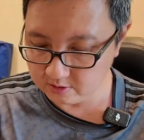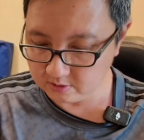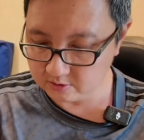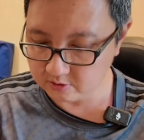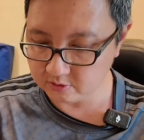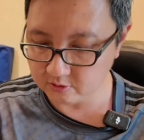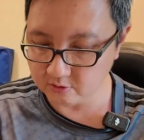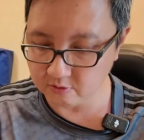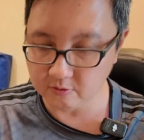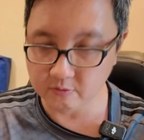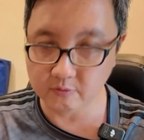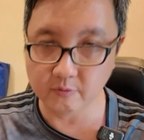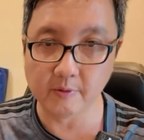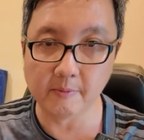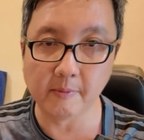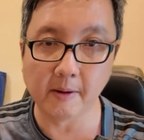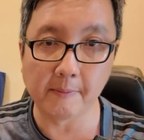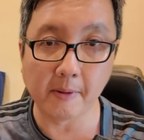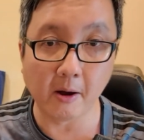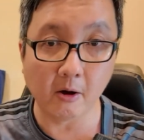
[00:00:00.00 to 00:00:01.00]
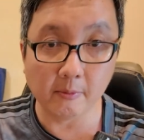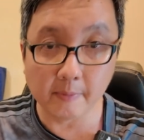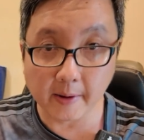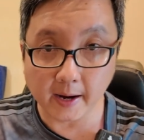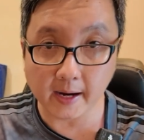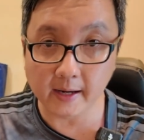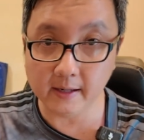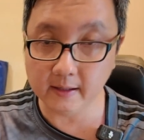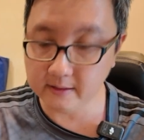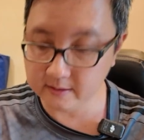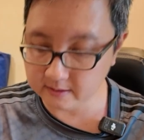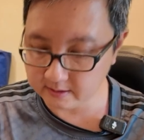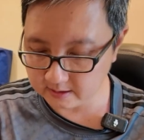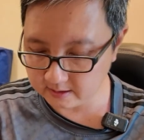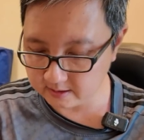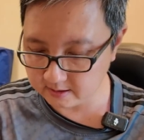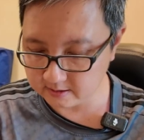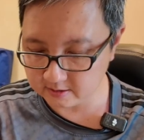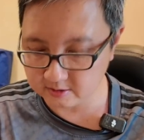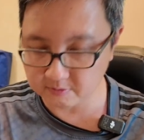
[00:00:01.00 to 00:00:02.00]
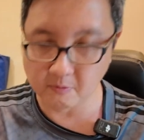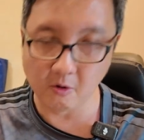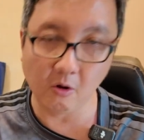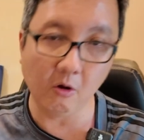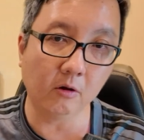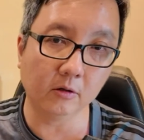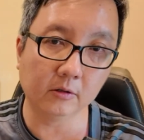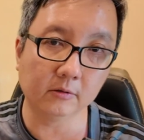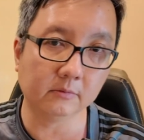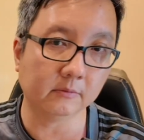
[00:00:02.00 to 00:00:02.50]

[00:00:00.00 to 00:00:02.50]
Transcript: So with my power bank, small